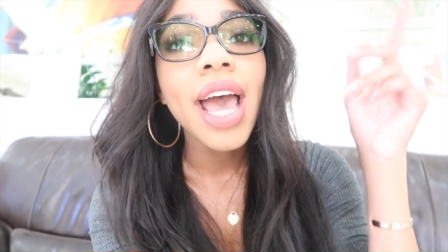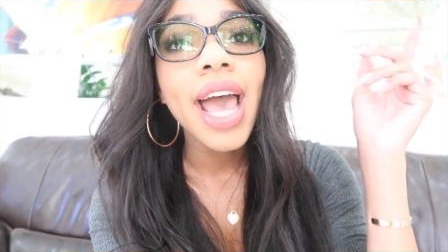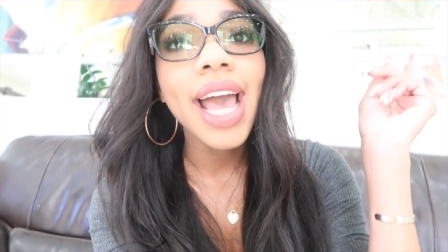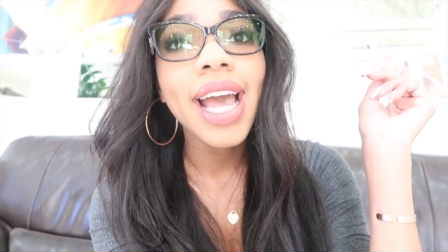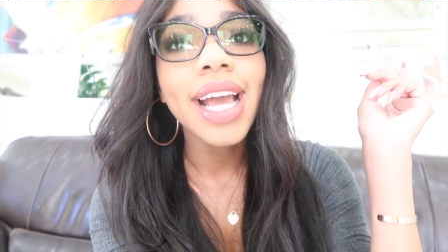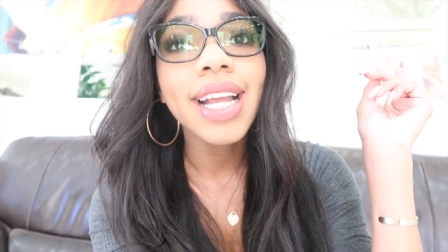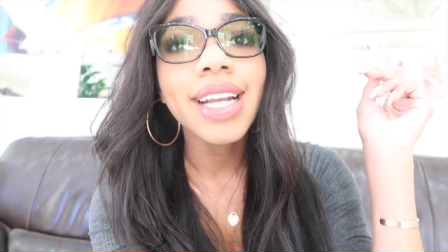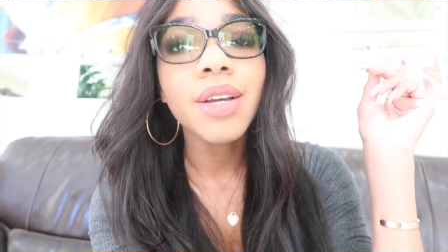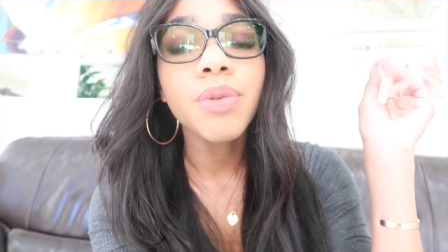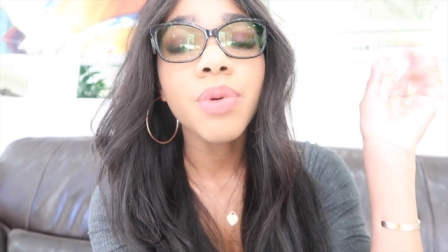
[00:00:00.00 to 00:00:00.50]

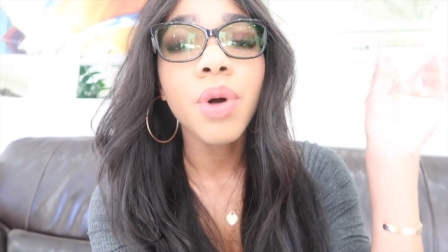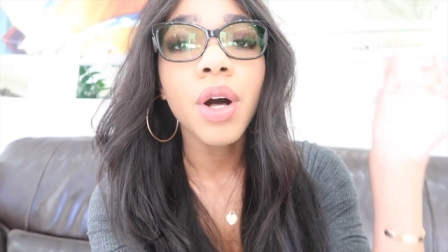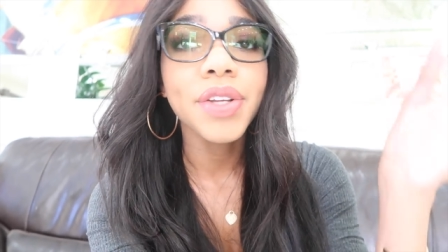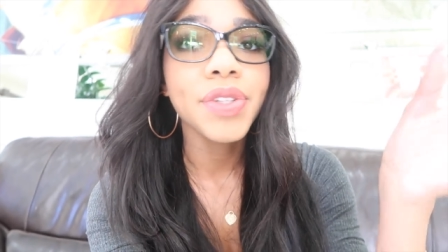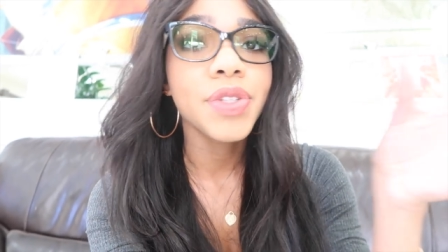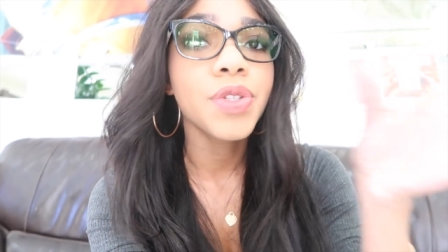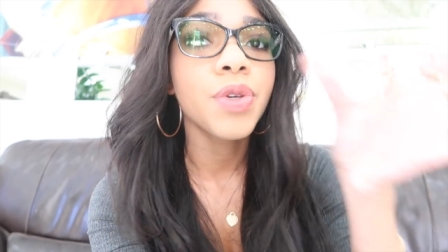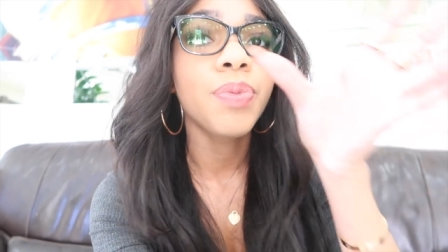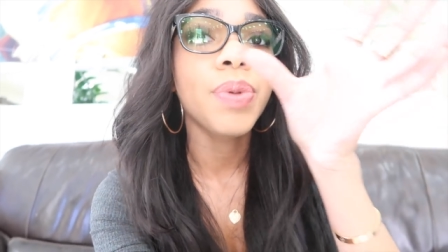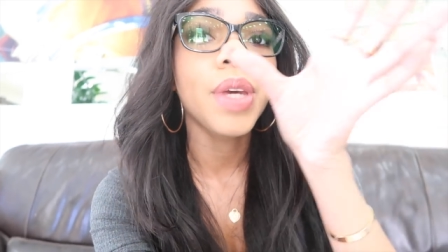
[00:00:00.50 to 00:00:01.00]
and it will
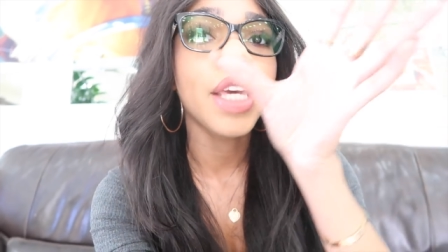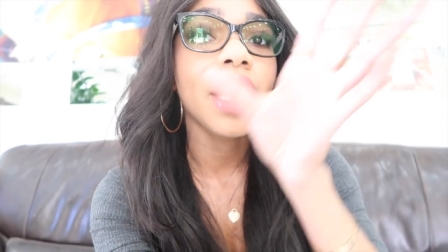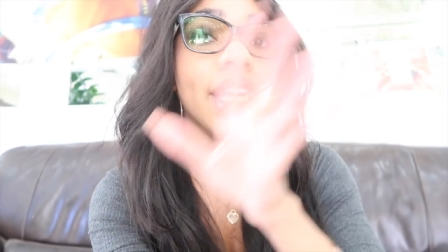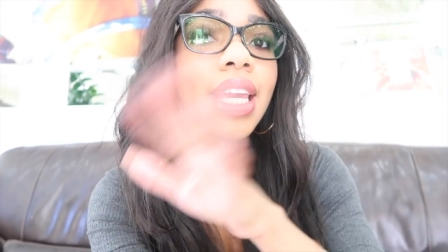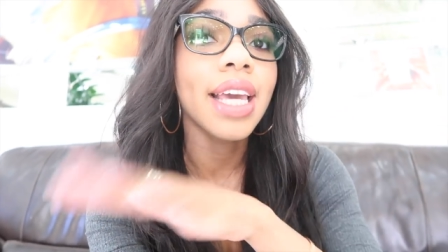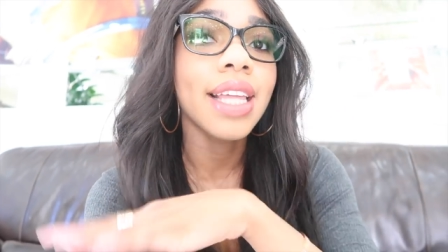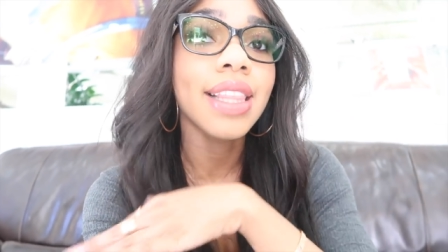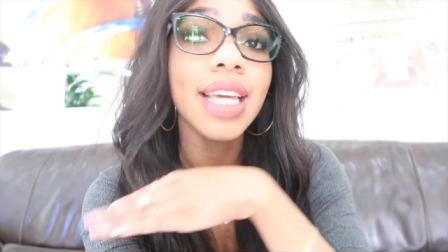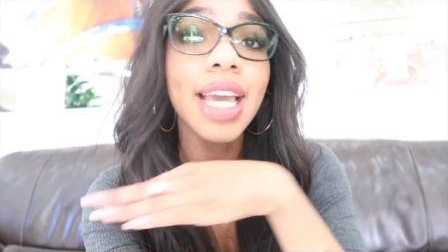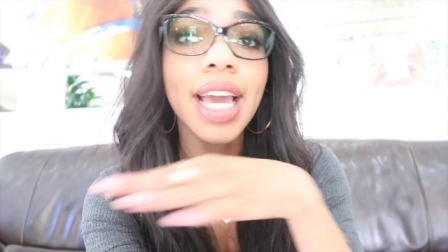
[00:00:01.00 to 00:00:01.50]
also be
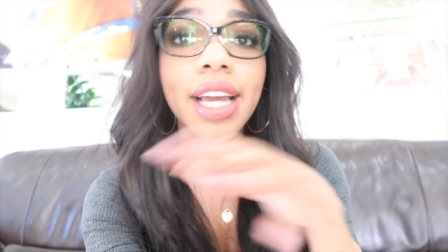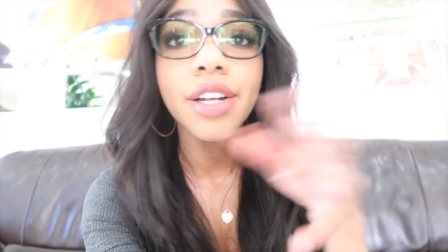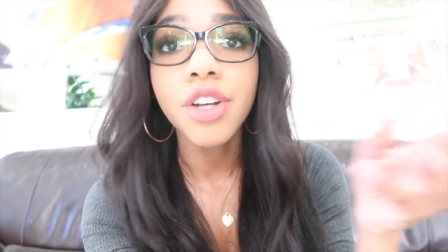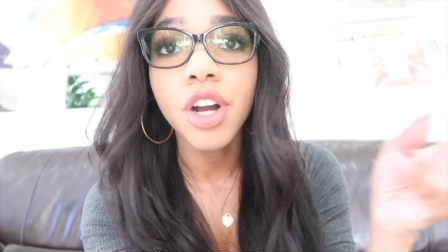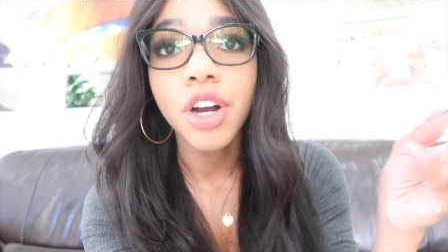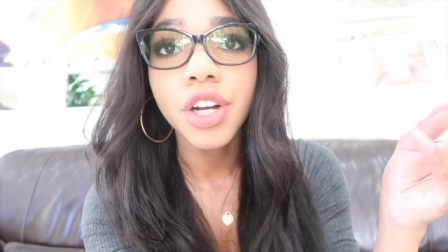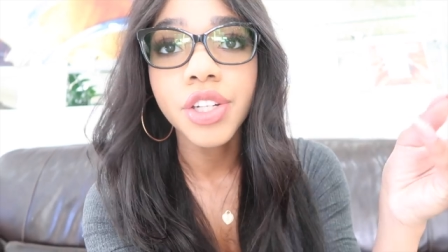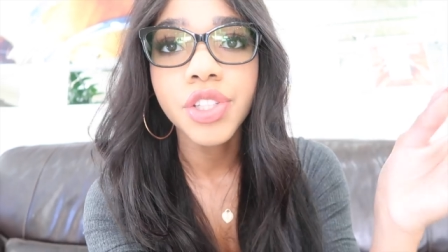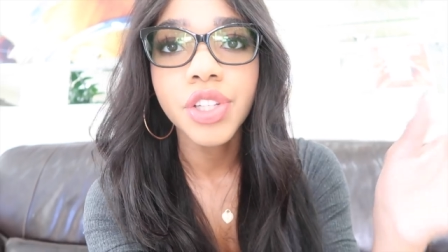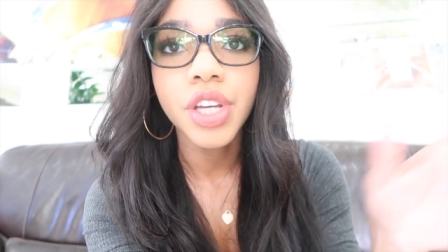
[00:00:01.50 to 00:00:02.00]
in the end
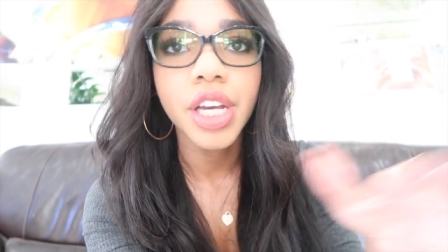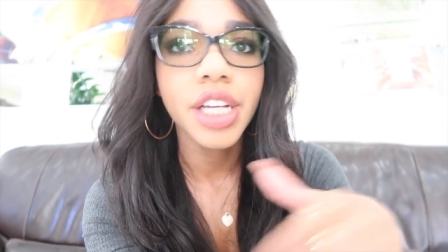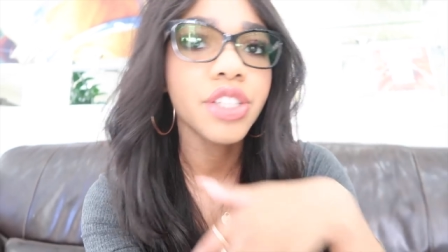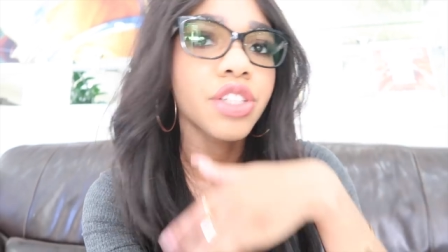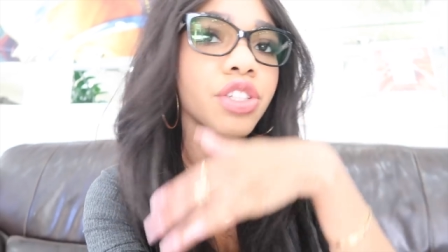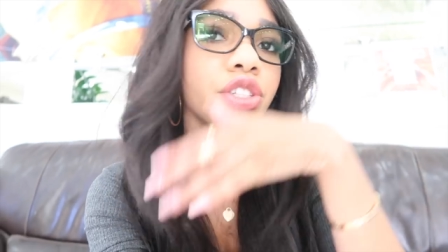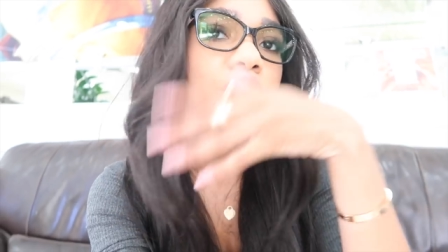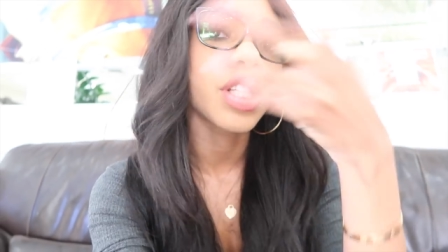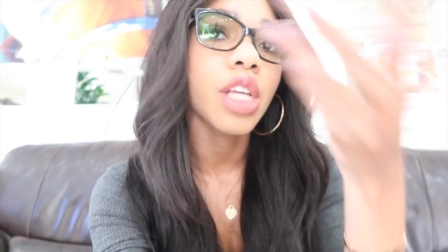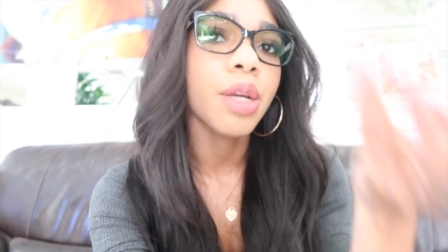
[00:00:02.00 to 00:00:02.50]
card so you guys
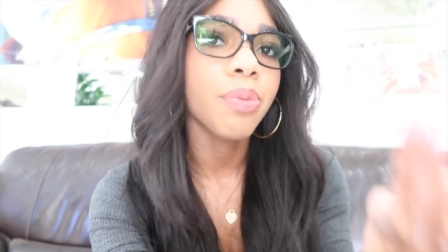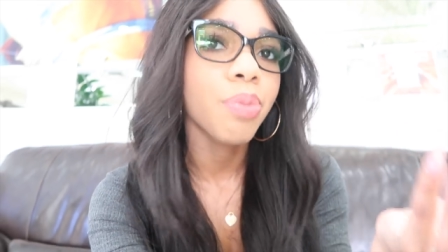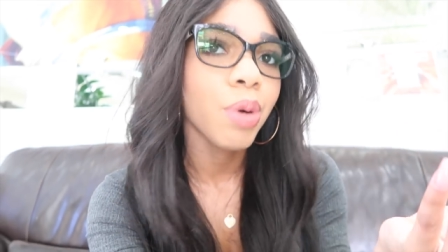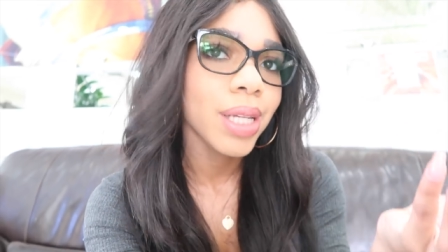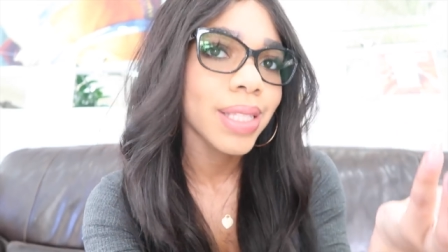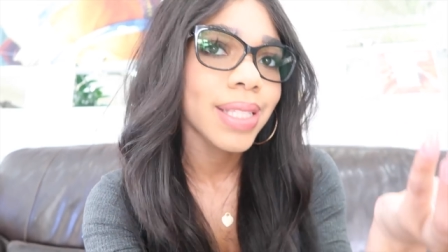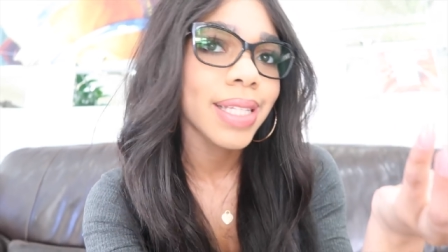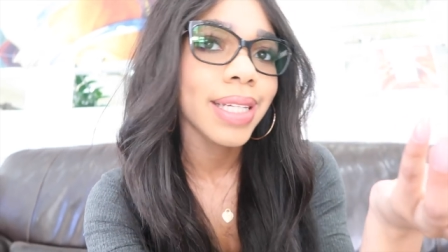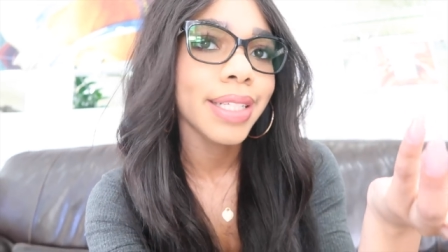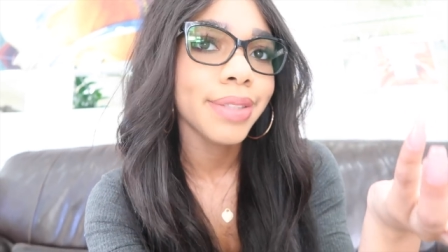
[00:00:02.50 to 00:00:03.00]
can just like
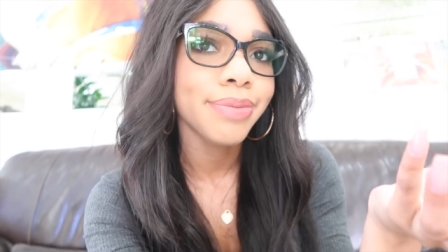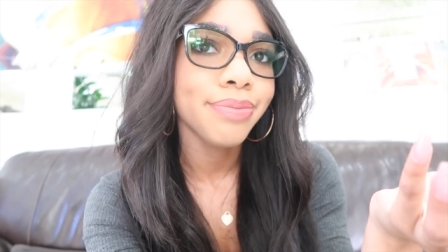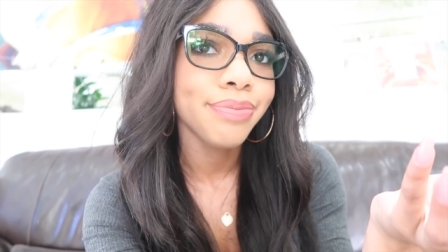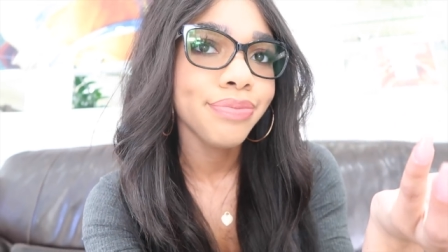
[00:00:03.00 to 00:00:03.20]
press it